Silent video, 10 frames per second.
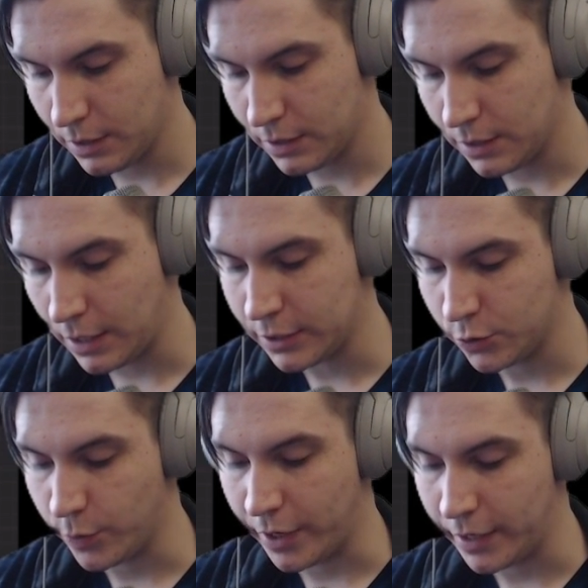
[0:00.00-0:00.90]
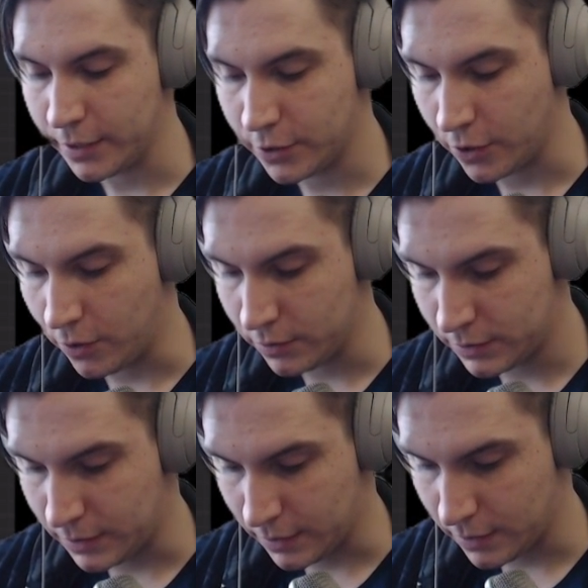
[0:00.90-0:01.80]
that's why
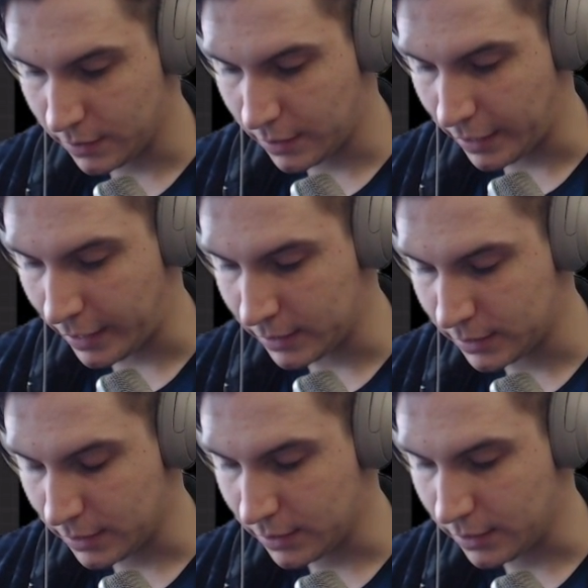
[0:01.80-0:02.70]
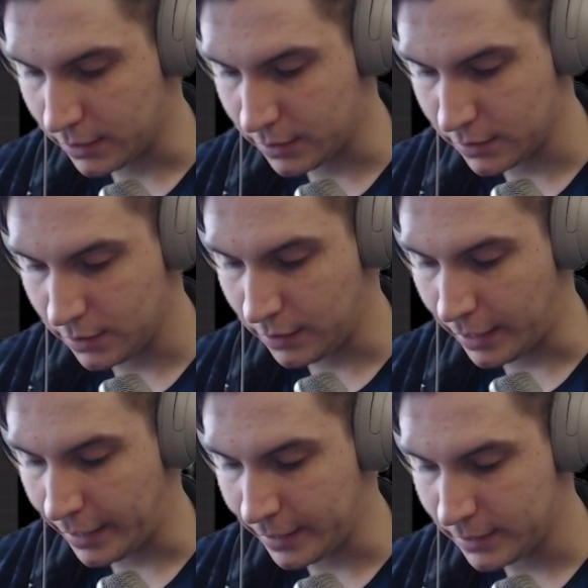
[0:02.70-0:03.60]
casting the
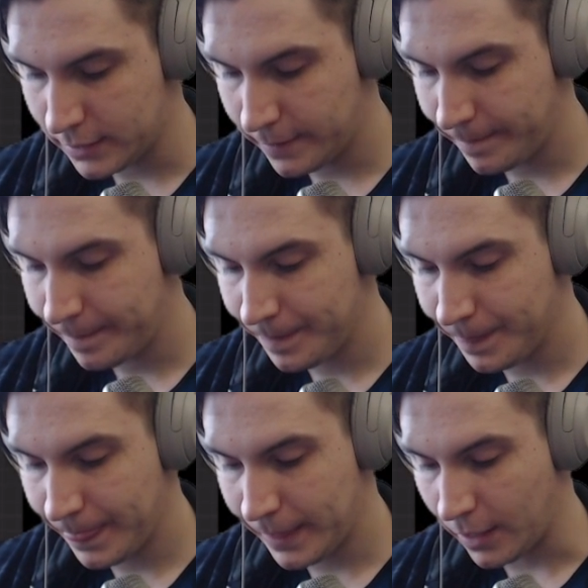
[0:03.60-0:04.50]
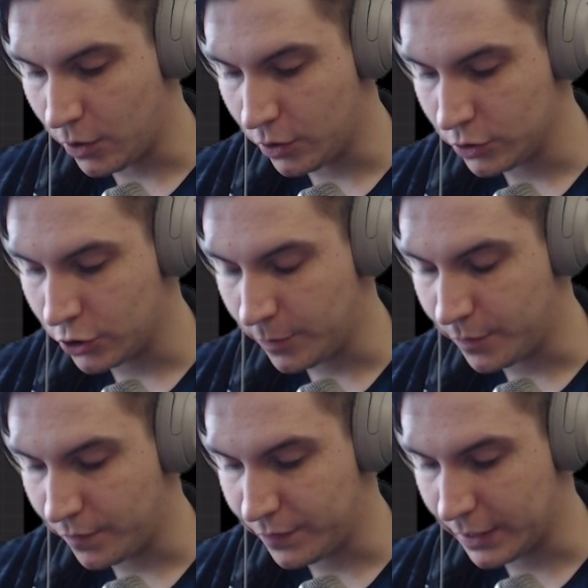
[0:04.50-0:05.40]
light on top
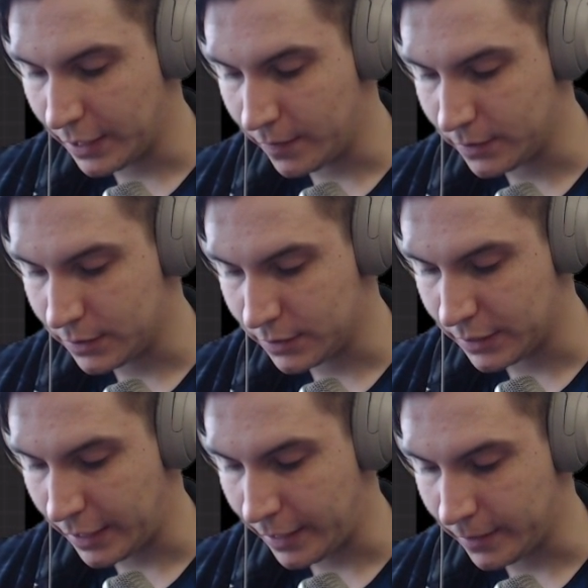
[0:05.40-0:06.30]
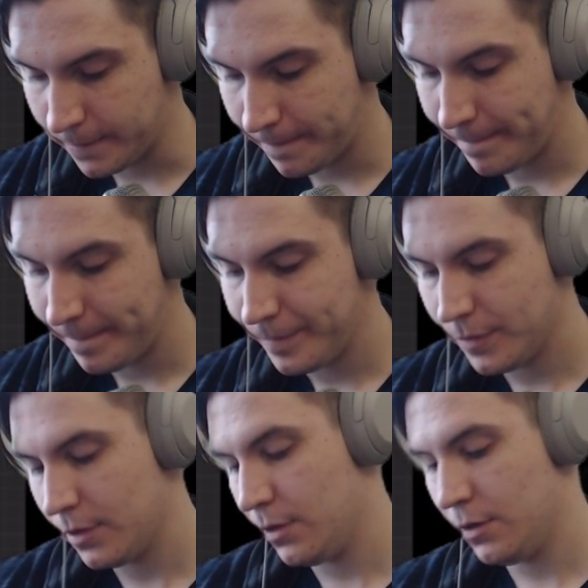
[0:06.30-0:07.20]
of the character's head.
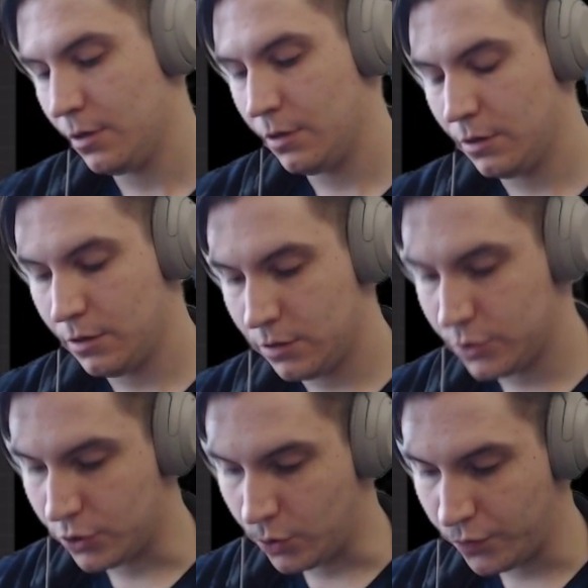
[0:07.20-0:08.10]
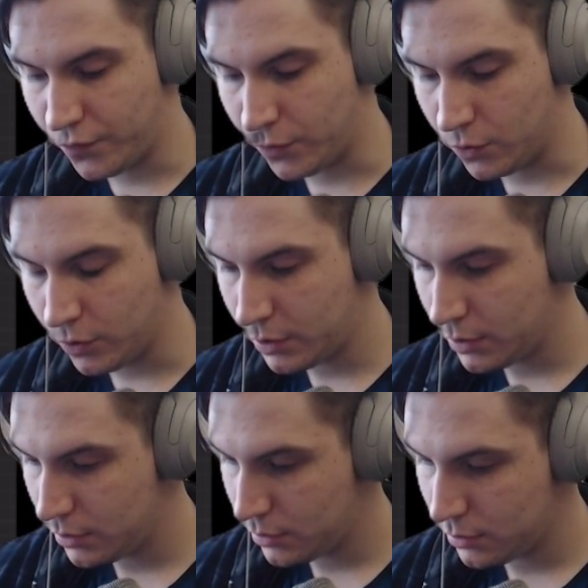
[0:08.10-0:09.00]
So if you look,
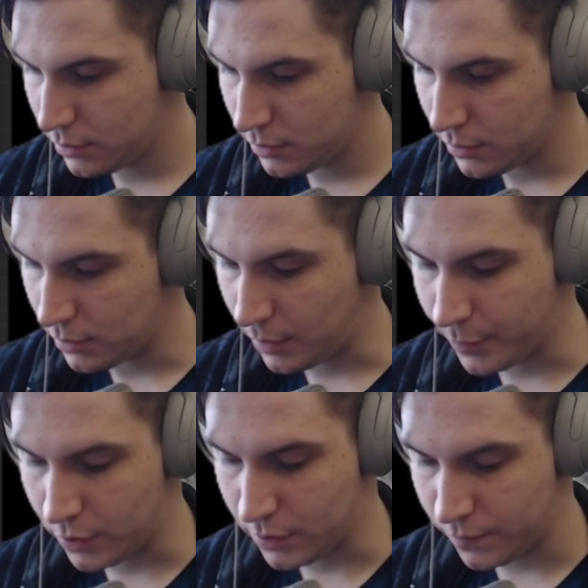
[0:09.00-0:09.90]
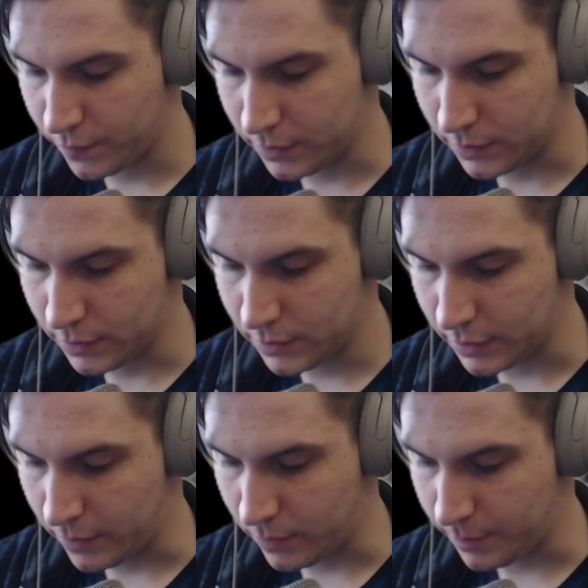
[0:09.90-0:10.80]
I'm gonna fix this
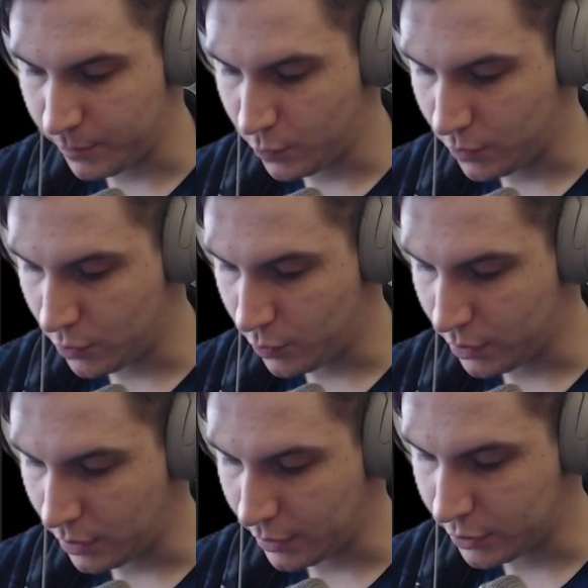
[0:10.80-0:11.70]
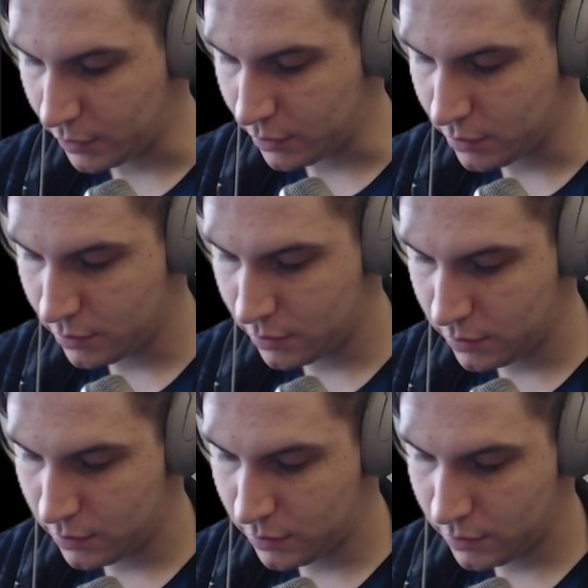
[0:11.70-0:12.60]
area real quick. Actually,
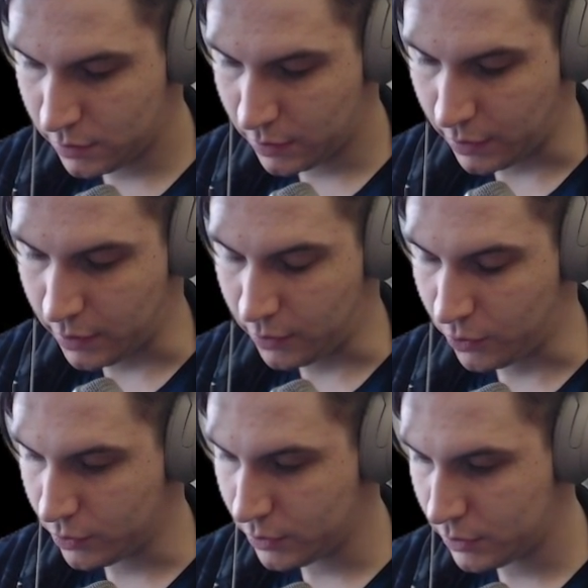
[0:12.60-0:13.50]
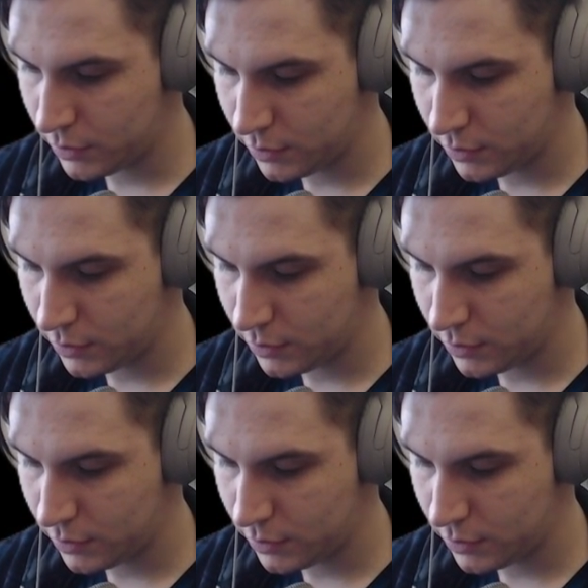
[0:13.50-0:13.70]
kind of looks